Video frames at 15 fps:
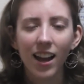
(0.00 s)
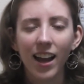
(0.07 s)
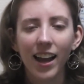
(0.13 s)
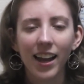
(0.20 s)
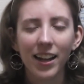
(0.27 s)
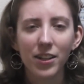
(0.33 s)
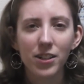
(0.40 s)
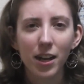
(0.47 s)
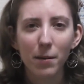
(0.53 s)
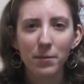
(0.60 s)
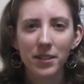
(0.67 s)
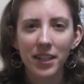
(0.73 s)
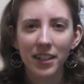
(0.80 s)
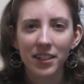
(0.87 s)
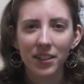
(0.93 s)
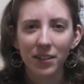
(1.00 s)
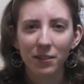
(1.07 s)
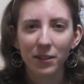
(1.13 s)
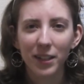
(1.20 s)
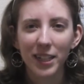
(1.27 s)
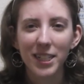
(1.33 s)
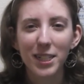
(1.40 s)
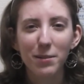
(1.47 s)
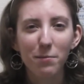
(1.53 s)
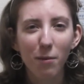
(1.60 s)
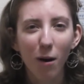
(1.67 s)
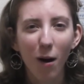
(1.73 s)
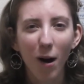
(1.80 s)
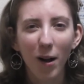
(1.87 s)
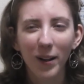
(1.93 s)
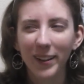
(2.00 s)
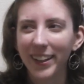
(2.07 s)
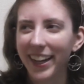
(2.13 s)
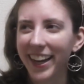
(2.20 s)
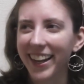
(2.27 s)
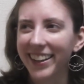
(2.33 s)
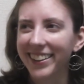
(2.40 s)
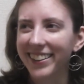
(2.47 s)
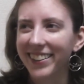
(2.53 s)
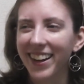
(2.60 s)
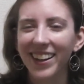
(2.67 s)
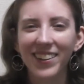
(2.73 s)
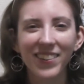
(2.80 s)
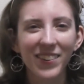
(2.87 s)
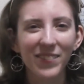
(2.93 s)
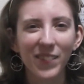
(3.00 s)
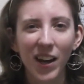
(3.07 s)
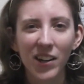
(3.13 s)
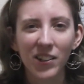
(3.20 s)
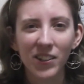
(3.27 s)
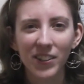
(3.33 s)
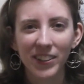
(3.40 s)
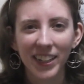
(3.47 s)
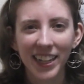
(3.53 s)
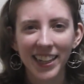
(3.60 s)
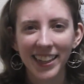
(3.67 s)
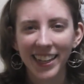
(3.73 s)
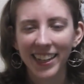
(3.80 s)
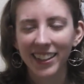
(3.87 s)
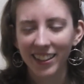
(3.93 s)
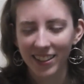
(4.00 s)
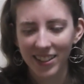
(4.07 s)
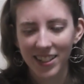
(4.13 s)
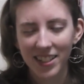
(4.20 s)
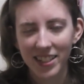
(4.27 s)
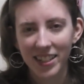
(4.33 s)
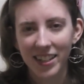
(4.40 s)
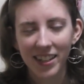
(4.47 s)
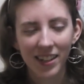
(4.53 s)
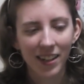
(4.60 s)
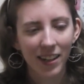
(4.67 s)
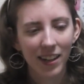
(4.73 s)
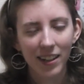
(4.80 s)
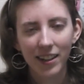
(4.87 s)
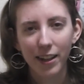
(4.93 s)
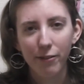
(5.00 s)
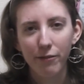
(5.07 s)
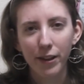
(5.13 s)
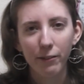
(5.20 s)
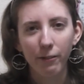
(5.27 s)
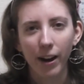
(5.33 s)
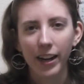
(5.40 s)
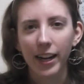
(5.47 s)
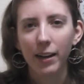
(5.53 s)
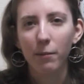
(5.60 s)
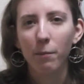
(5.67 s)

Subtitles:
And chopsticks are really small, and they're not even metal or anything. They fit right in.